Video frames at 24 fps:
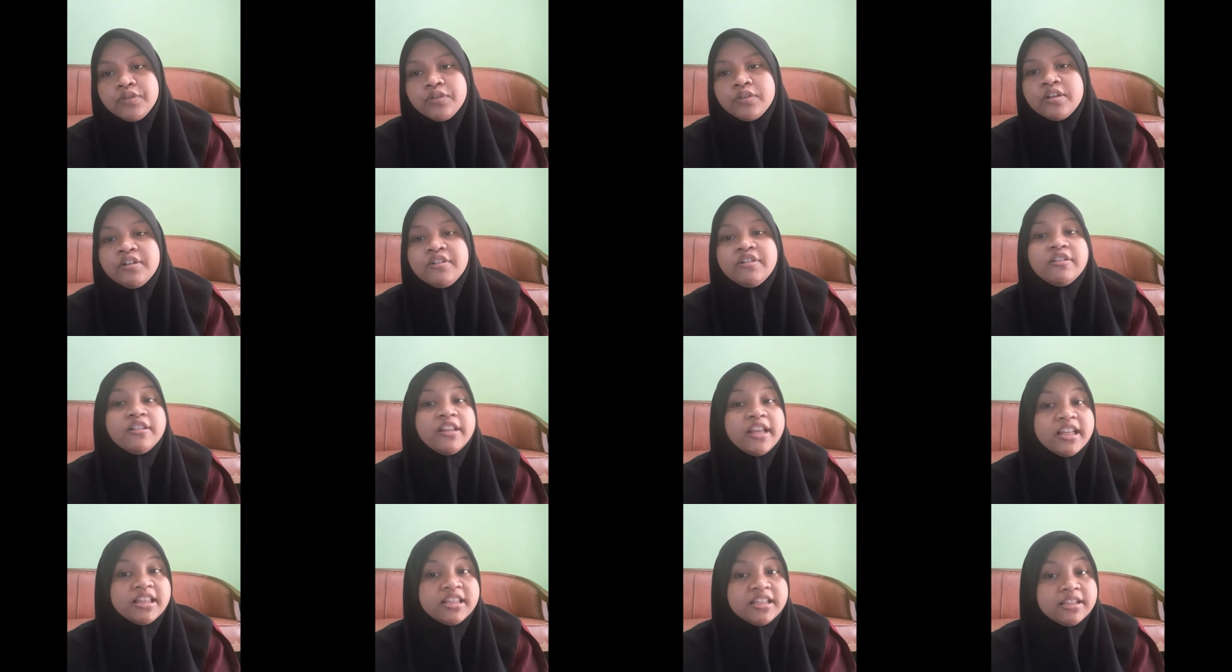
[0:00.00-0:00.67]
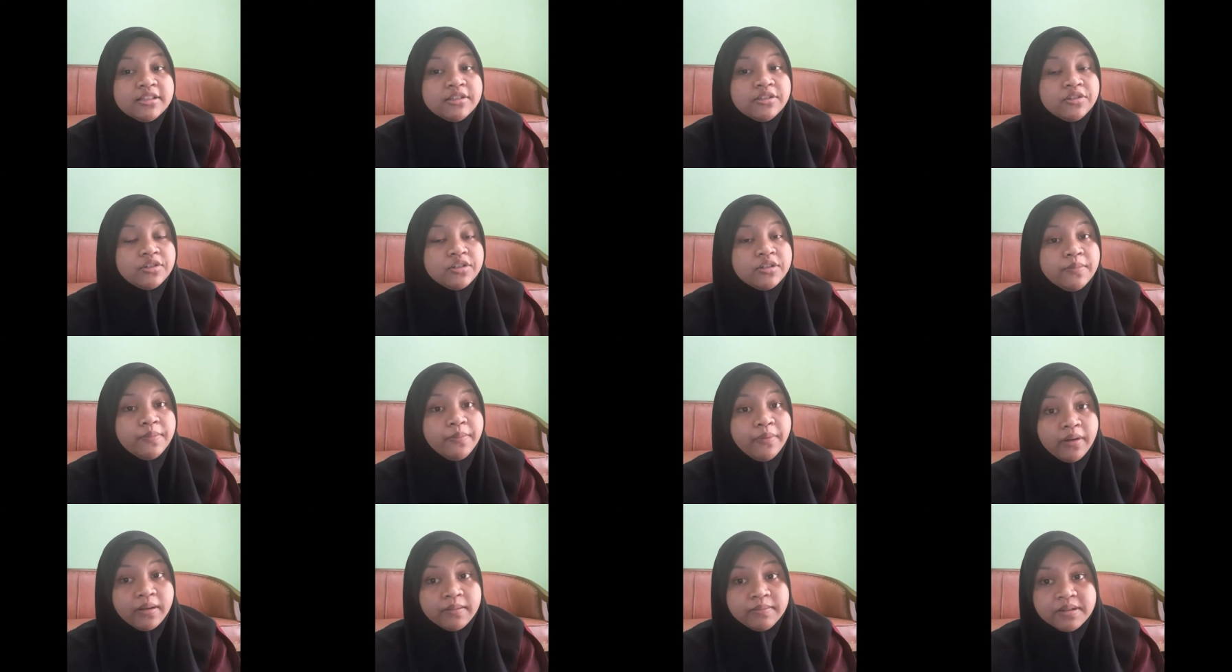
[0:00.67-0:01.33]
related to the
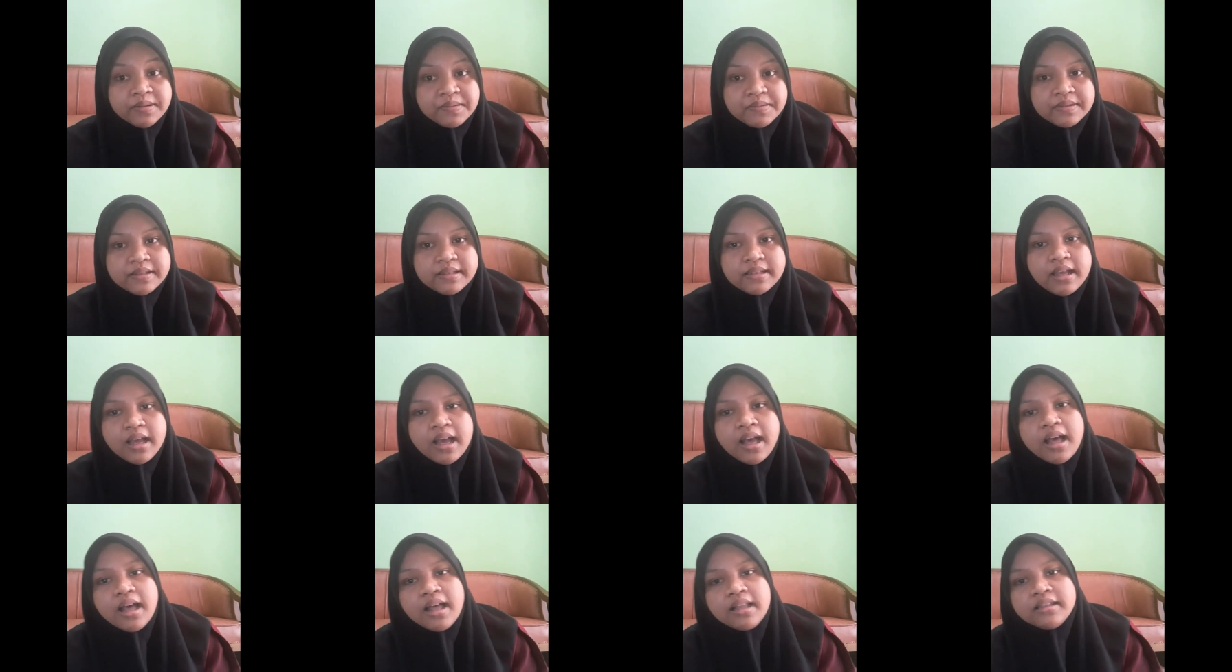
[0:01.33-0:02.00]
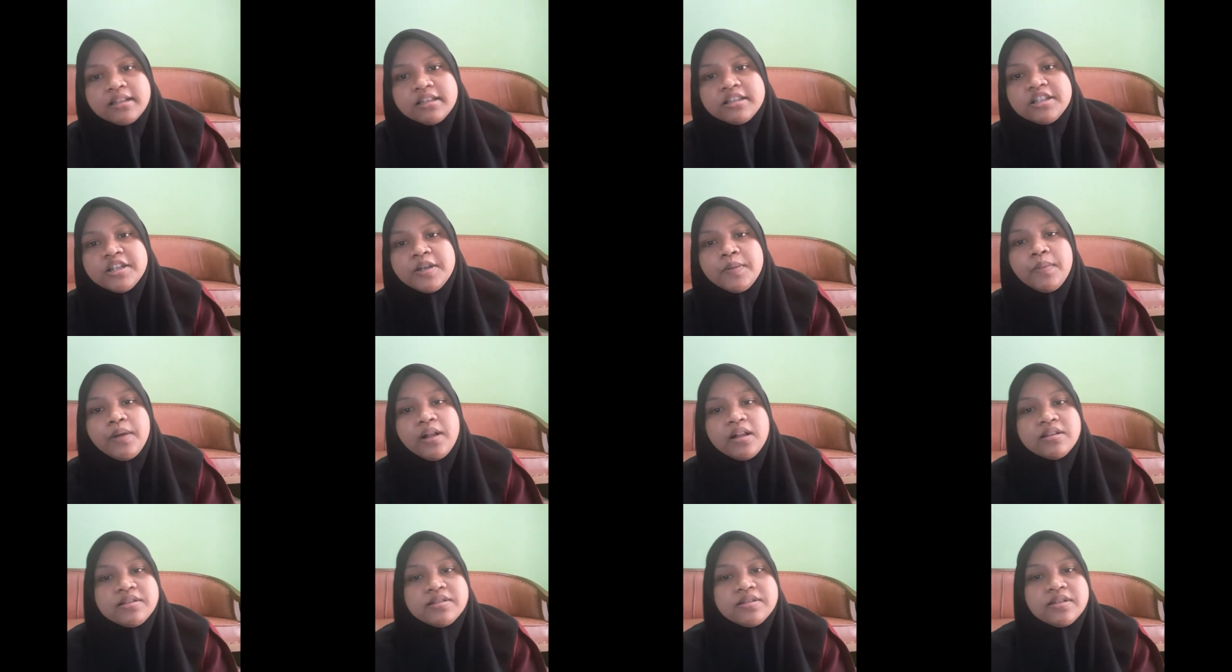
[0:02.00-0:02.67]
problems. The team
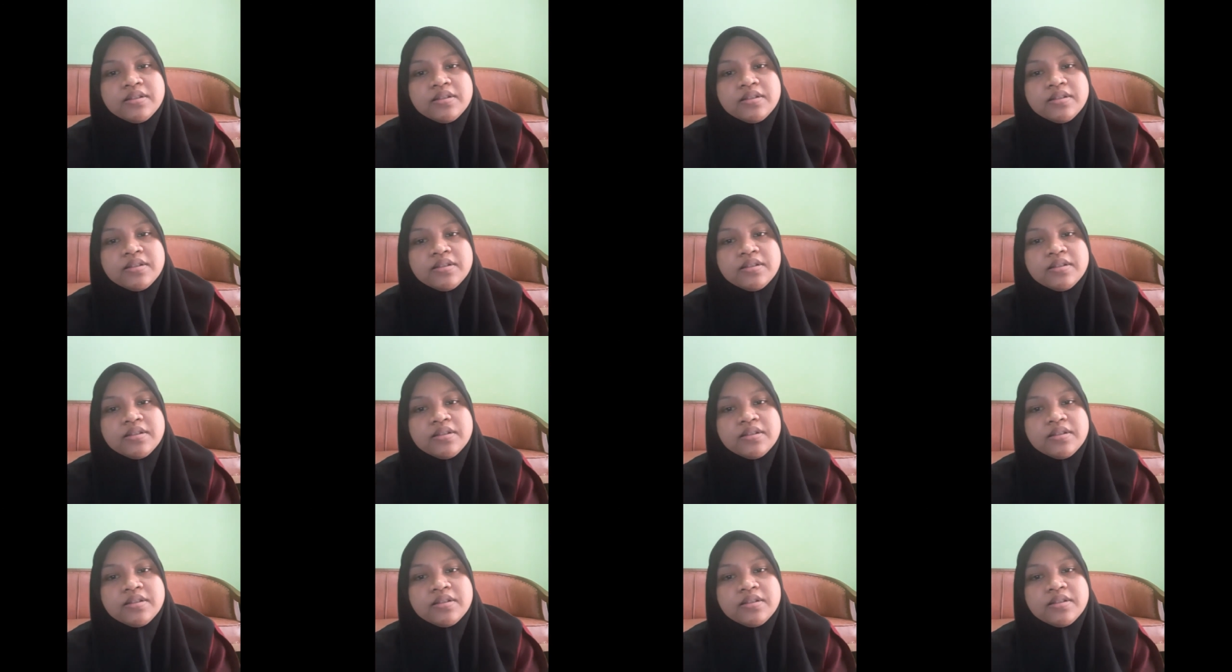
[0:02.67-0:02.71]
also